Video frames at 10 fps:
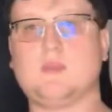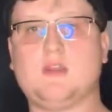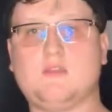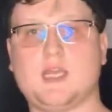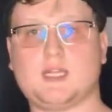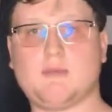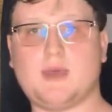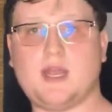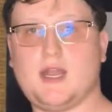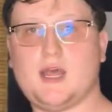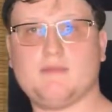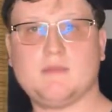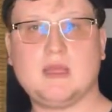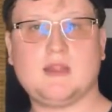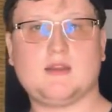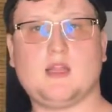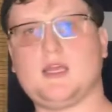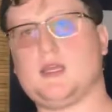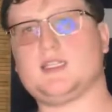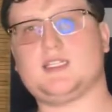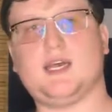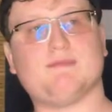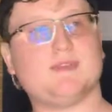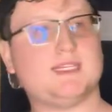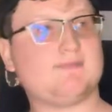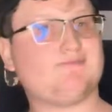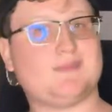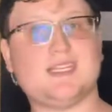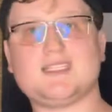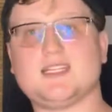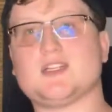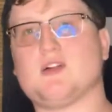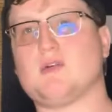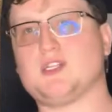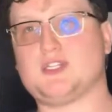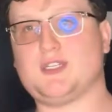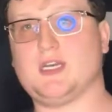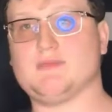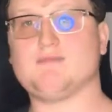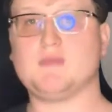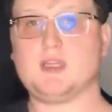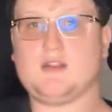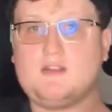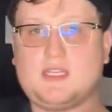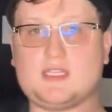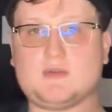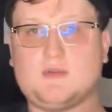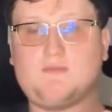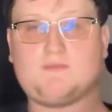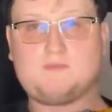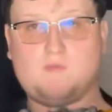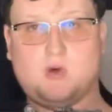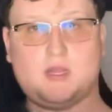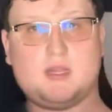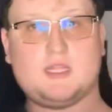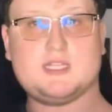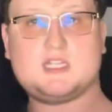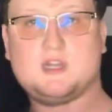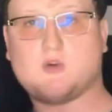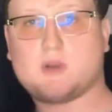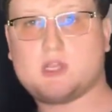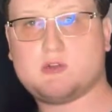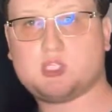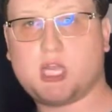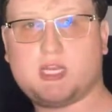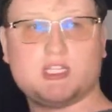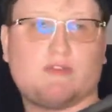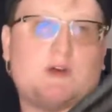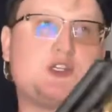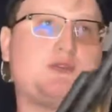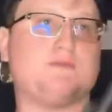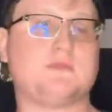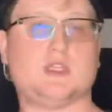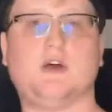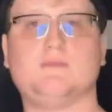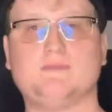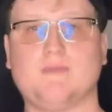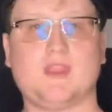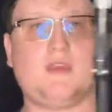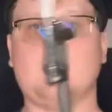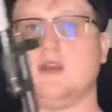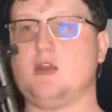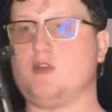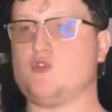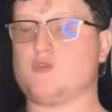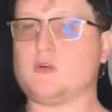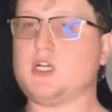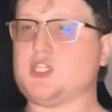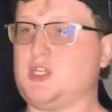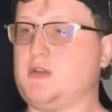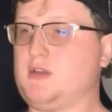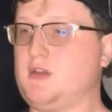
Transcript: they got the bayonet. But like I said, this isn't a Russian gun. This one is the Norinco Chinese version. So The Russian